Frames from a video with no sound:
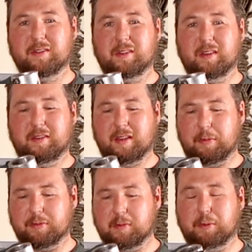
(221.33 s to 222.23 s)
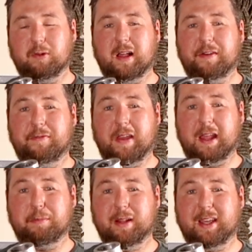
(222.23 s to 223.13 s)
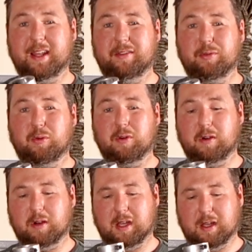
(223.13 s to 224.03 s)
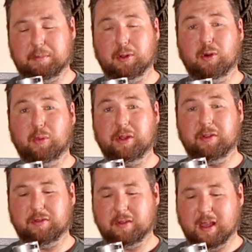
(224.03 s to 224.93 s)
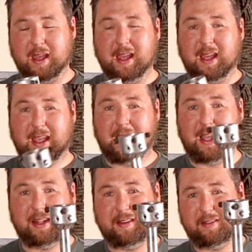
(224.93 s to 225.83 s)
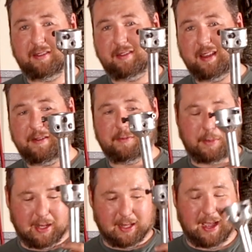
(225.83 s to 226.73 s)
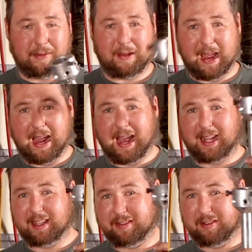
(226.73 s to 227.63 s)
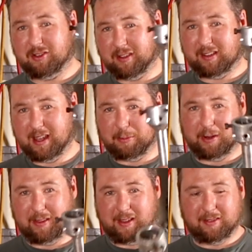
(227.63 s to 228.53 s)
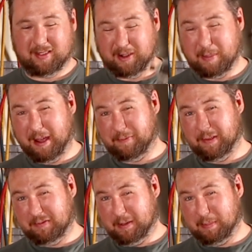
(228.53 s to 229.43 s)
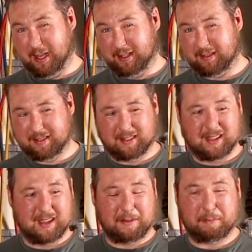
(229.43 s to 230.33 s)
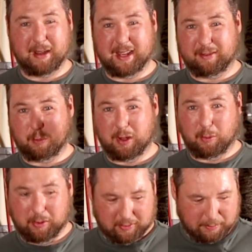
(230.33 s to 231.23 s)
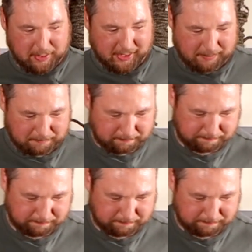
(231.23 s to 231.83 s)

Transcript: So this helps you pull off fan blades or uh, blower wheels. And this has saved my life. I highly suggest getting one of these. They're about 50 bucks, but it's well worth the money.